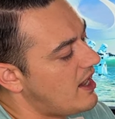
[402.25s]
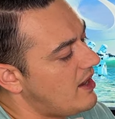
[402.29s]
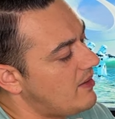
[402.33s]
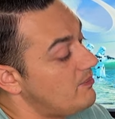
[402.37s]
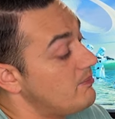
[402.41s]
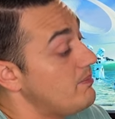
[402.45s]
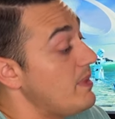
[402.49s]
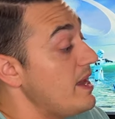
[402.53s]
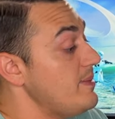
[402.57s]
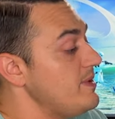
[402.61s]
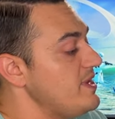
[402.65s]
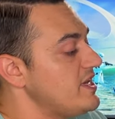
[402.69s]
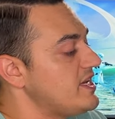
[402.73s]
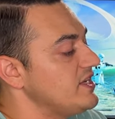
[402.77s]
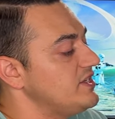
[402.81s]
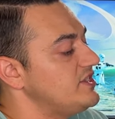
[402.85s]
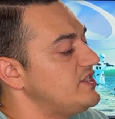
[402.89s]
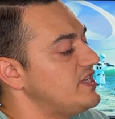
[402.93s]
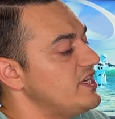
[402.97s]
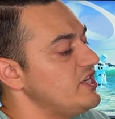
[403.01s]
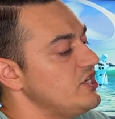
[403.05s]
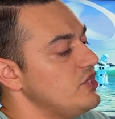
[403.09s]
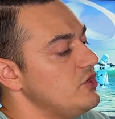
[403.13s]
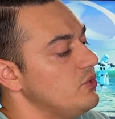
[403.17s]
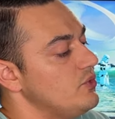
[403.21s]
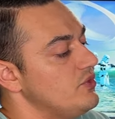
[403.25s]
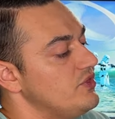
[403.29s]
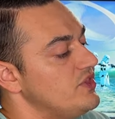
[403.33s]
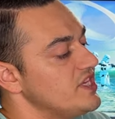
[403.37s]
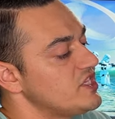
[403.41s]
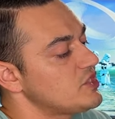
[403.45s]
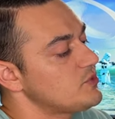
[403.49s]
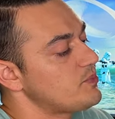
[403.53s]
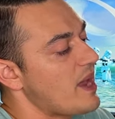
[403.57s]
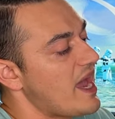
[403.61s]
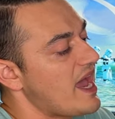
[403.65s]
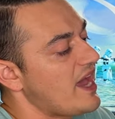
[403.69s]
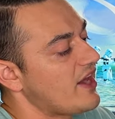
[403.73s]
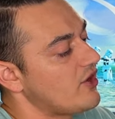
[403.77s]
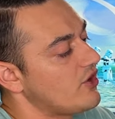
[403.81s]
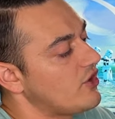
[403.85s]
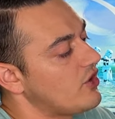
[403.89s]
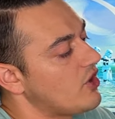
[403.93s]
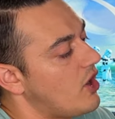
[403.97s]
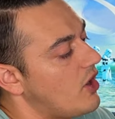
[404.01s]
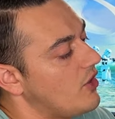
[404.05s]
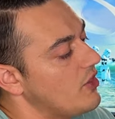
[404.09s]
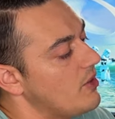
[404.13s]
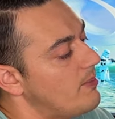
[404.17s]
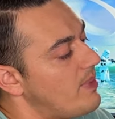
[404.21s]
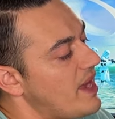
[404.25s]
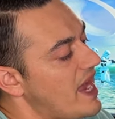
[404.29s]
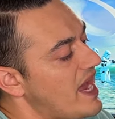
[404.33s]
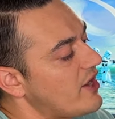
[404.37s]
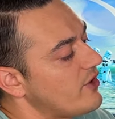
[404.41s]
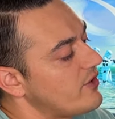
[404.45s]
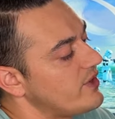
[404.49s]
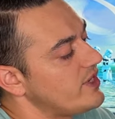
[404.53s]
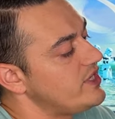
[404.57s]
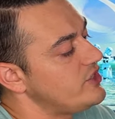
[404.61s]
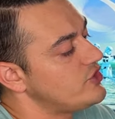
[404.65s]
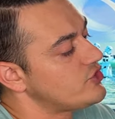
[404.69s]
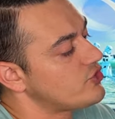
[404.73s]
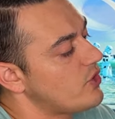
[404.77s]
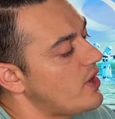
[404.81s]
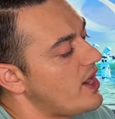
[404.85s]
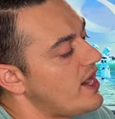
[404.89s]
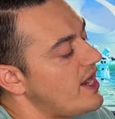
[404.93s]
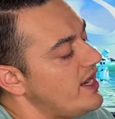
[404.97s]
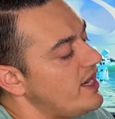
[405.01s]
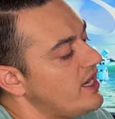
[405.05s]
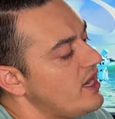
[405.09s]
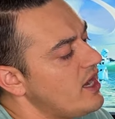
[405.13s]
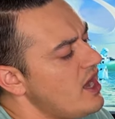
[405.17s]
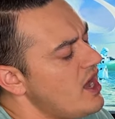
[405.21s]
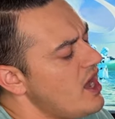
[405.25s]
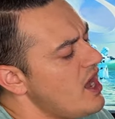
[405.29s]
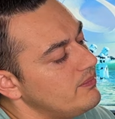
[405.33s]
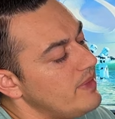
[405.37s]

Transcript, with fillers: maybe continue this pattern on the battery tray,